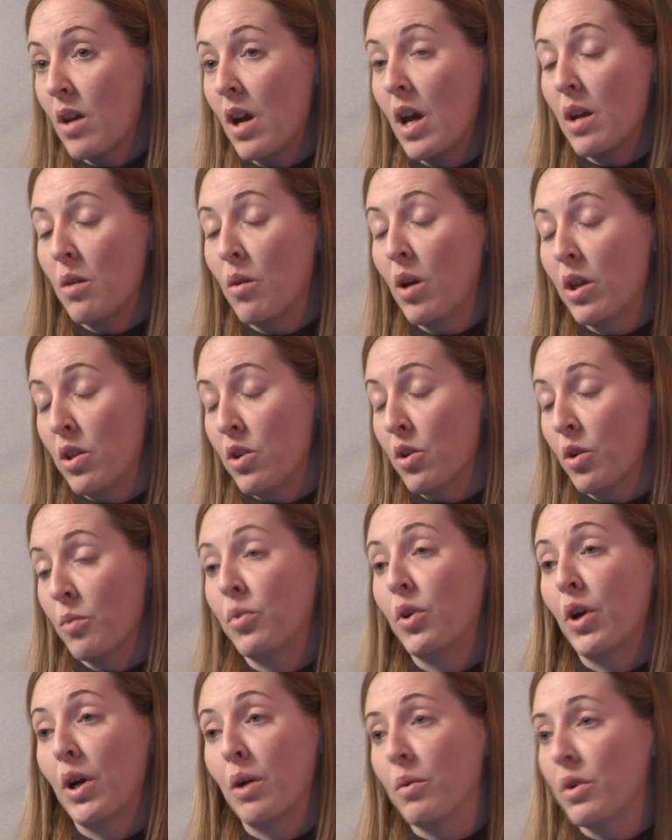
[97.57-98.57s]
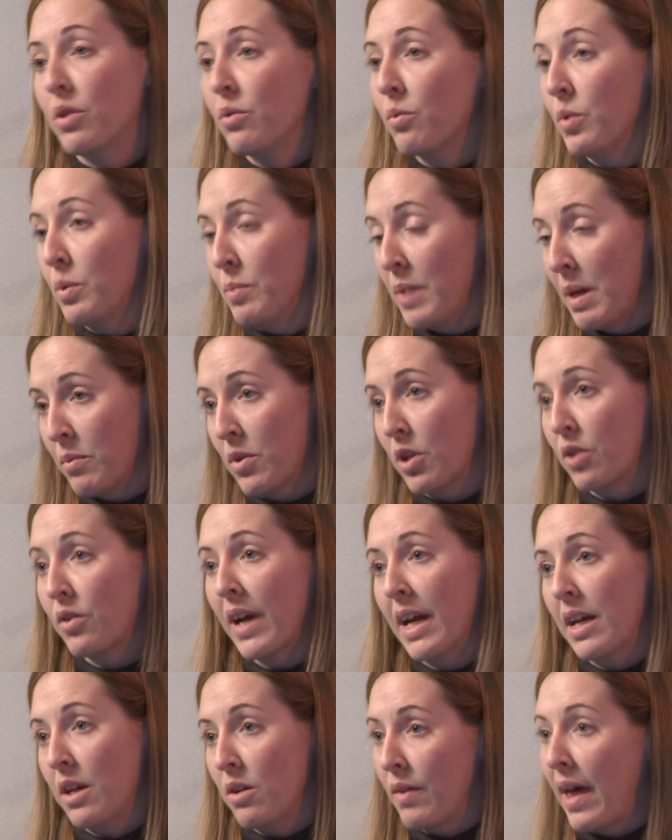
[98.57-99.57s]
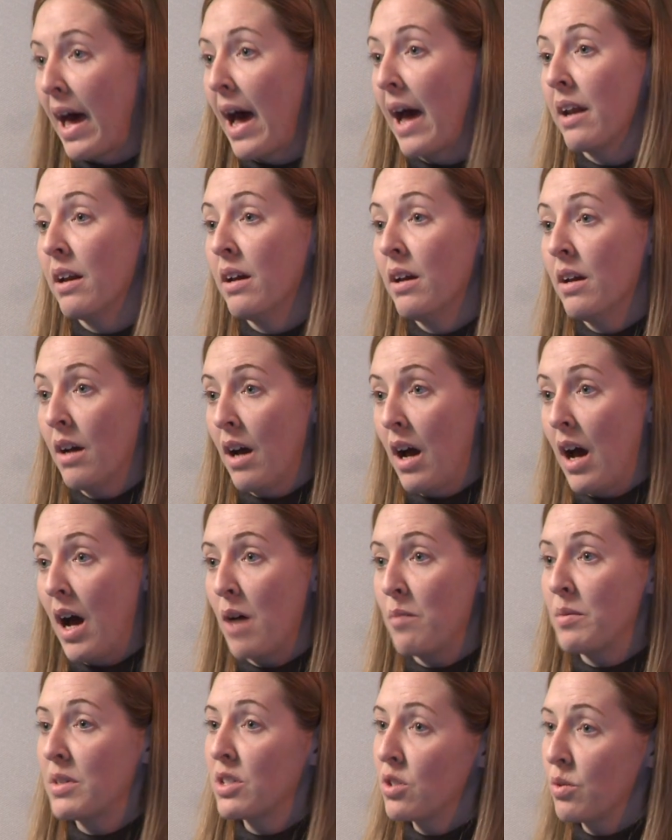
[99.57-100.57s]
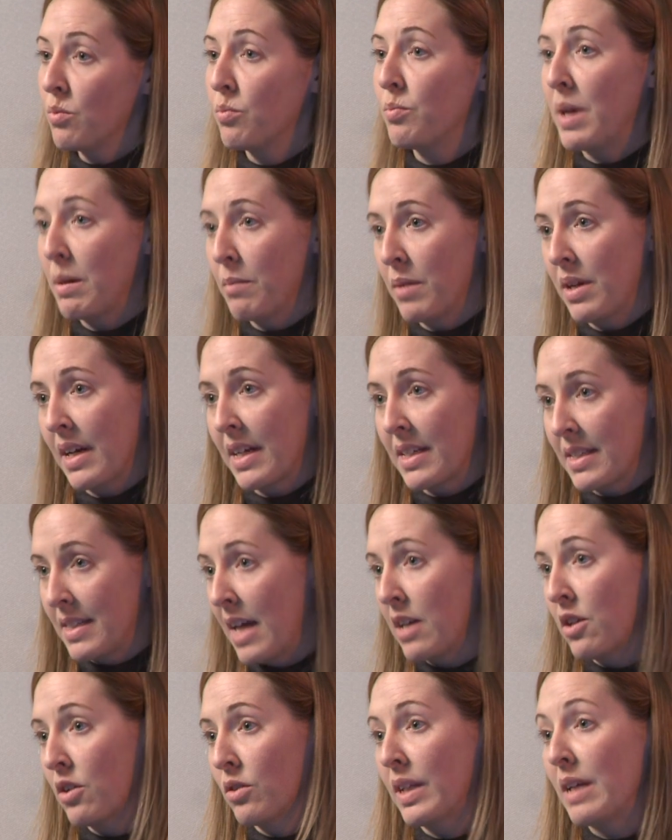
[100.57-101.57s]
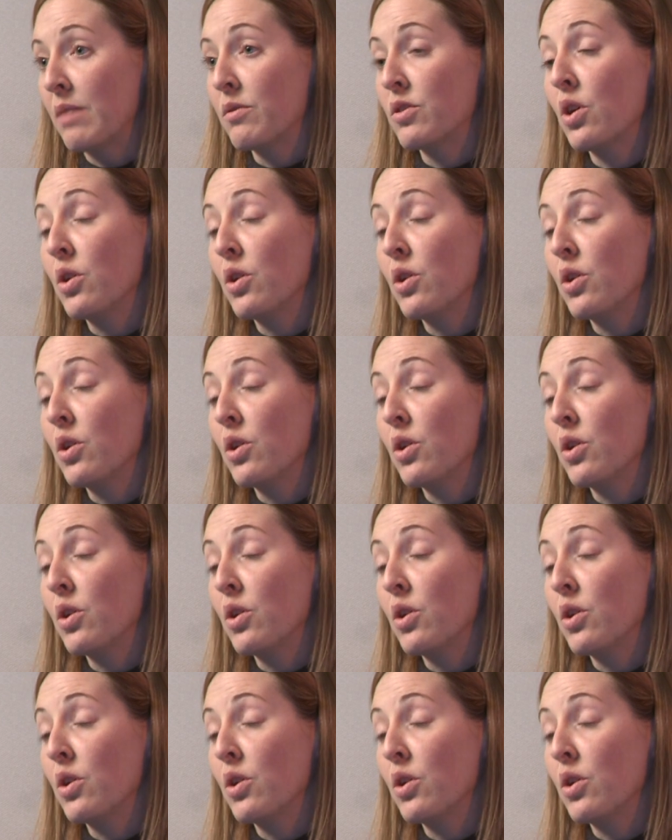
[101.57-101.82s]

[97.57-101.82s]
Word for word: and your employer would, would be able to grant you that um, and to be able to extend your leave.